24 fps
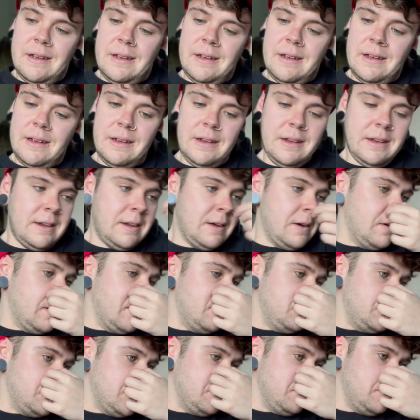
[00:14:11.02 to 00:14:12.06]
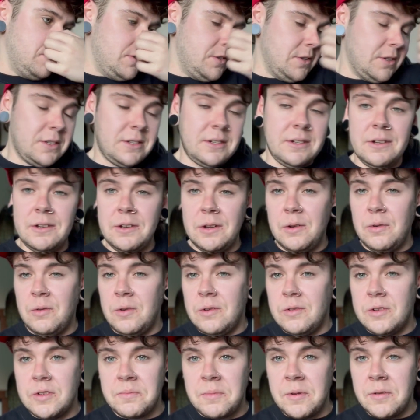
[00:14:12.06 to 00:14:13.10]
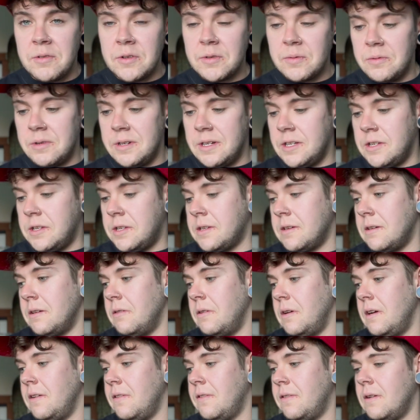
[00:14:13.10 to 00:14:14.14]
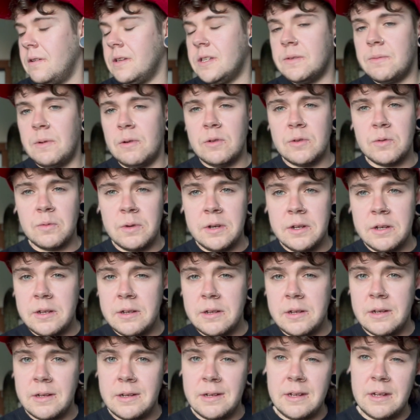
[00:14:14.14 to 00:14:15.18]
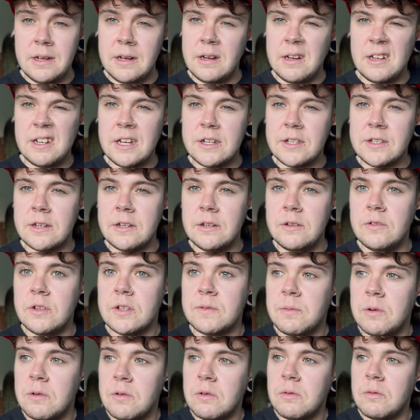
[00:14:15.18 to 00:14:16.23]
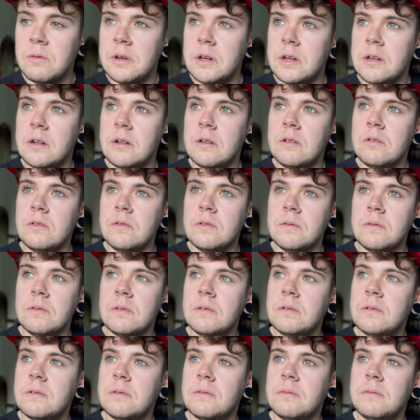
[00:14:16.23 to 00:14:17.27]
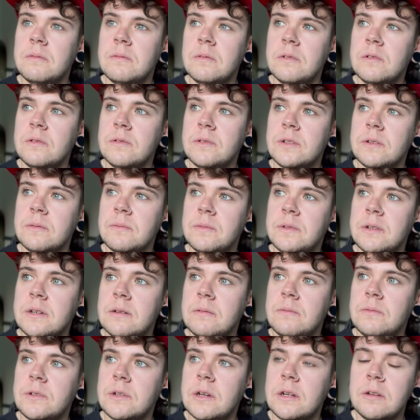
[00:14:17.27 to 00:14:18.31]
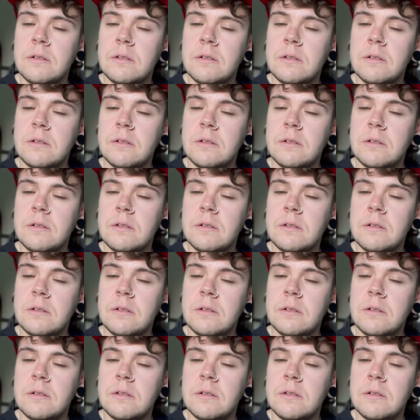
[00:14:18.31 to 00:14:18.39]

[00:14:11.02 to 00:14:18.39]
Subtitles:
You know, I'm just a dude who smokes weird, so if I smokes weird, yeah, I guess I do smoke weird a little sometimes.